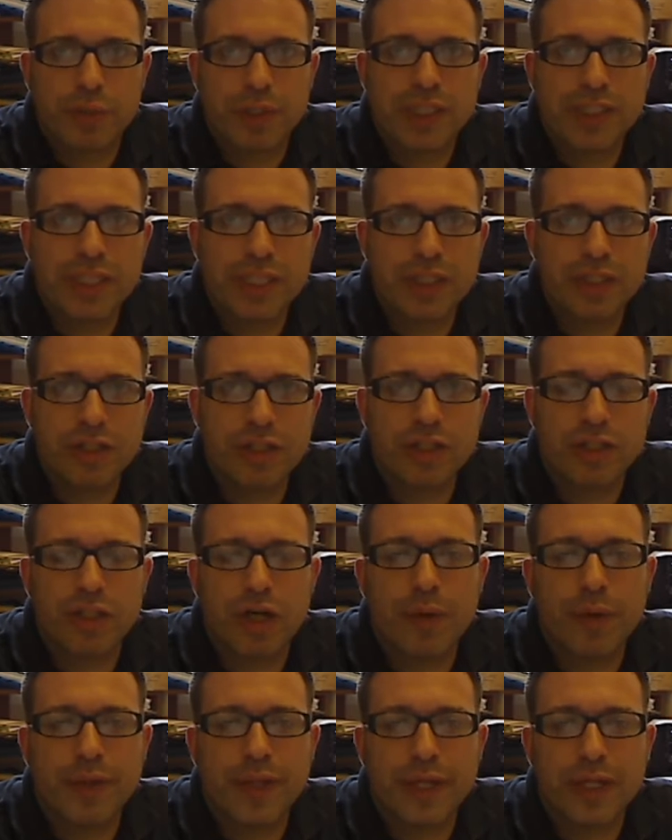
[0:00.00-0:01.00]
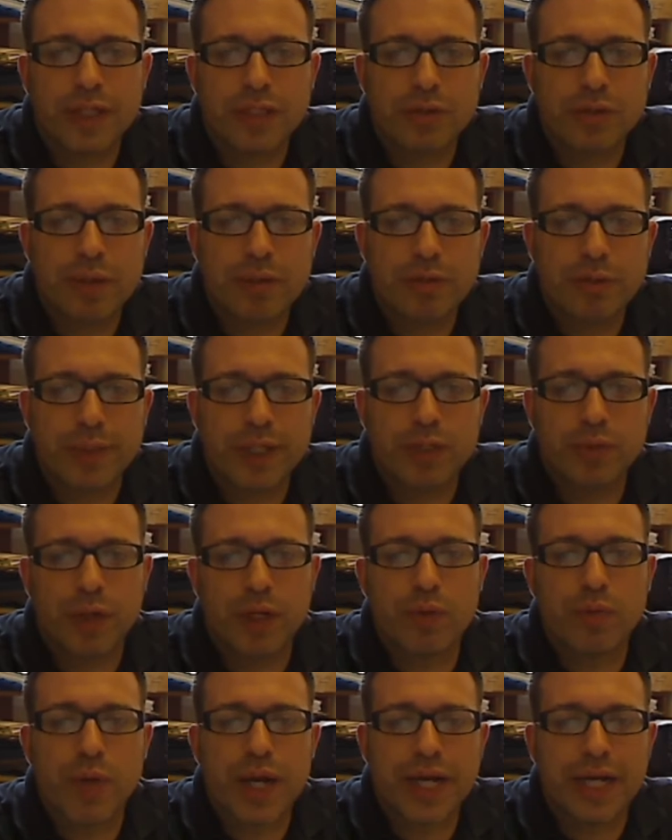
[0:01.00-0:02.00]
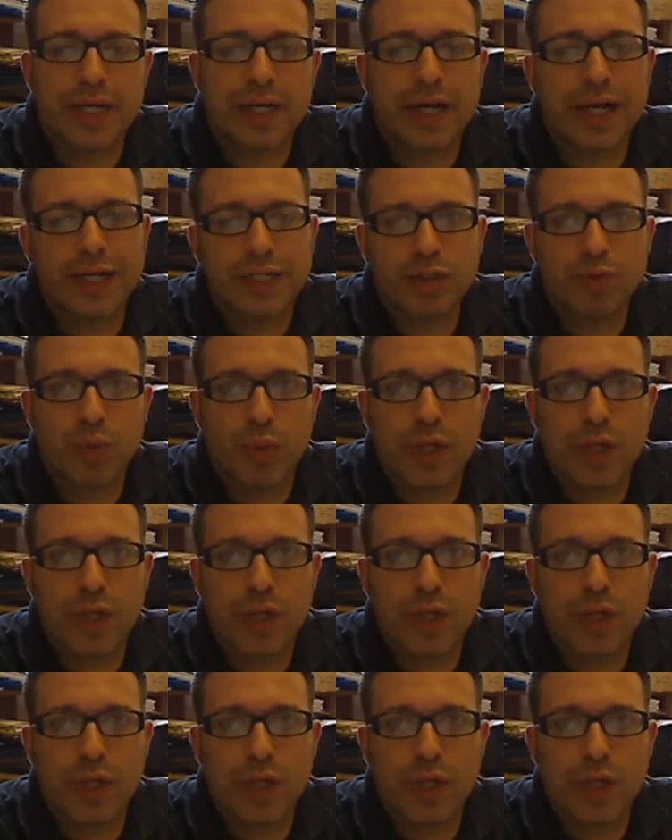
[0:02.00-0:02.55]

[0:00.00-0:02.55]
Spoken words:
But it's easier to start with English nums because we can recognize